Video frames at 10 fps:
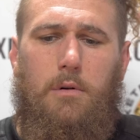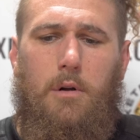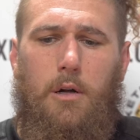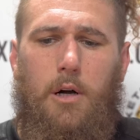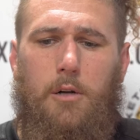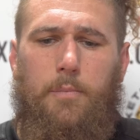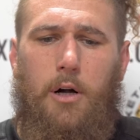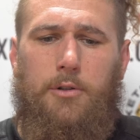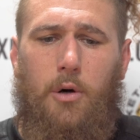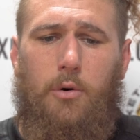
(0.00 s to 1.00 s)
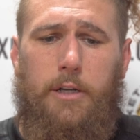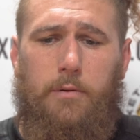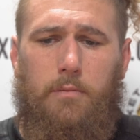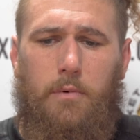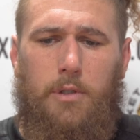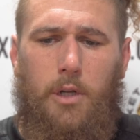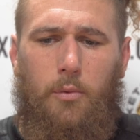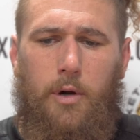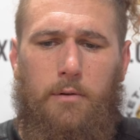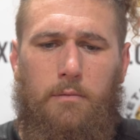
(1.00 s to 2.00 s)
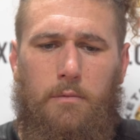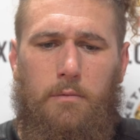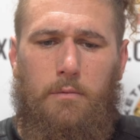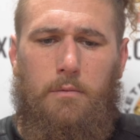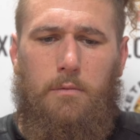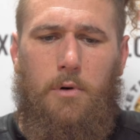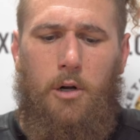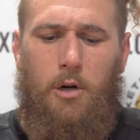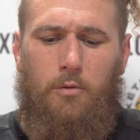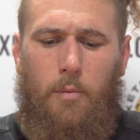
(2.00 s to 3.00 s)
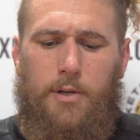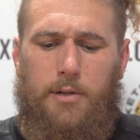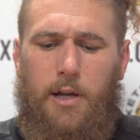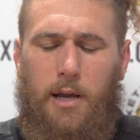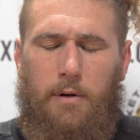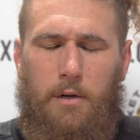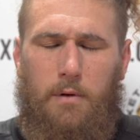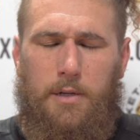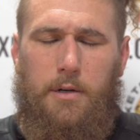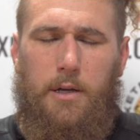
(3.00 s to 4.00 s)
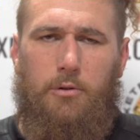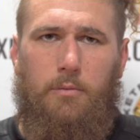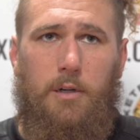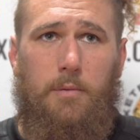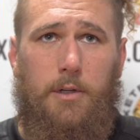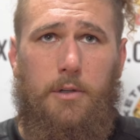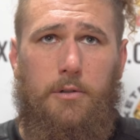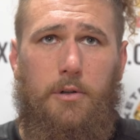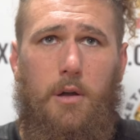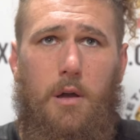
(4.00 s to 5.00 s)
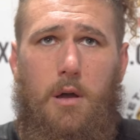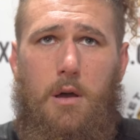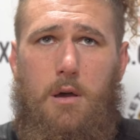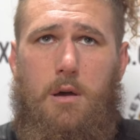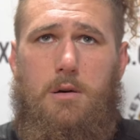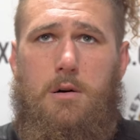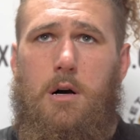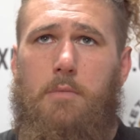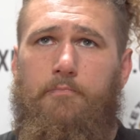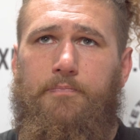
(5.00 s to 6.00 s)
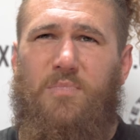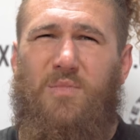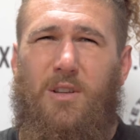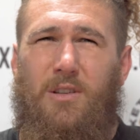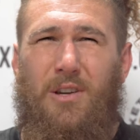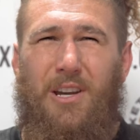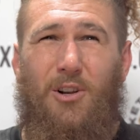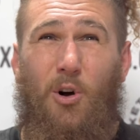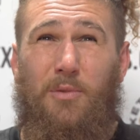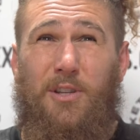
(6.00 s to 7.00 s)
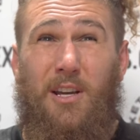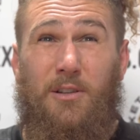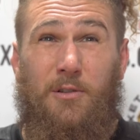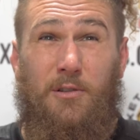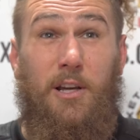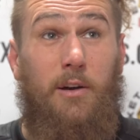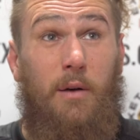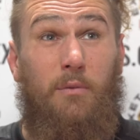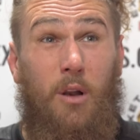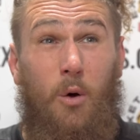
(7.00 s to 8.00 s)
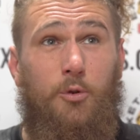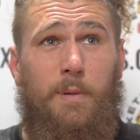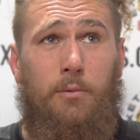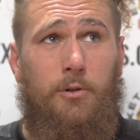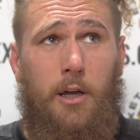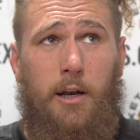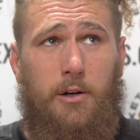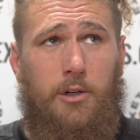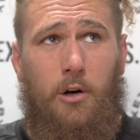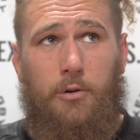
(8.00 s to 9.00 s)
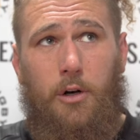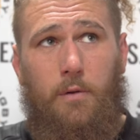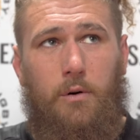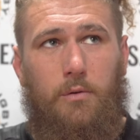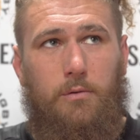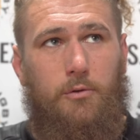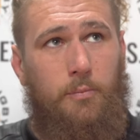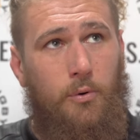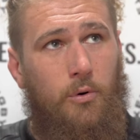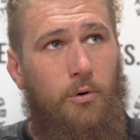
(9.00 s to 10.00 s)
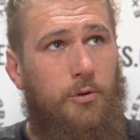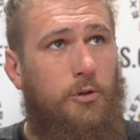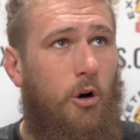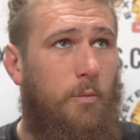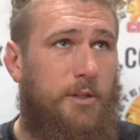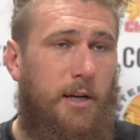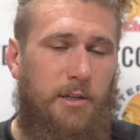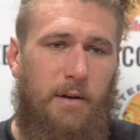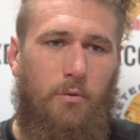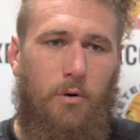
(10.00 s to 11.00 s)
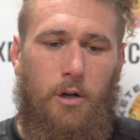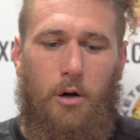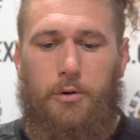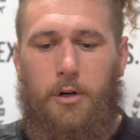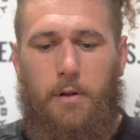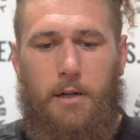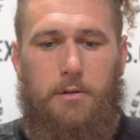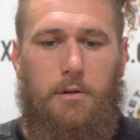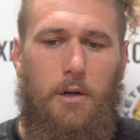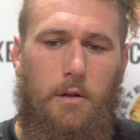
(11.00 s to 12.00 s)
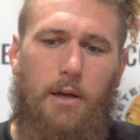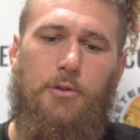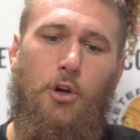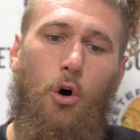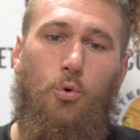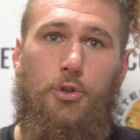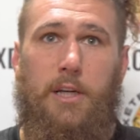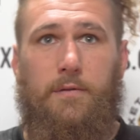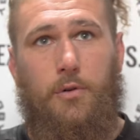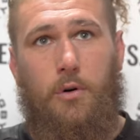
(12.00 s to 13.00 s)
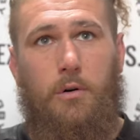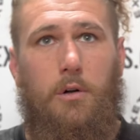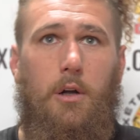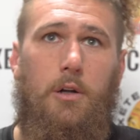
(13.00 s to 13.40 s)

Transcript: I totally, when Rob says that, it really resonates with me, because you hear commentators and you hear loads of people saying, actually, oh, you know, supporters, commentators, everyone, oh, you know, that's the old Chiefs, or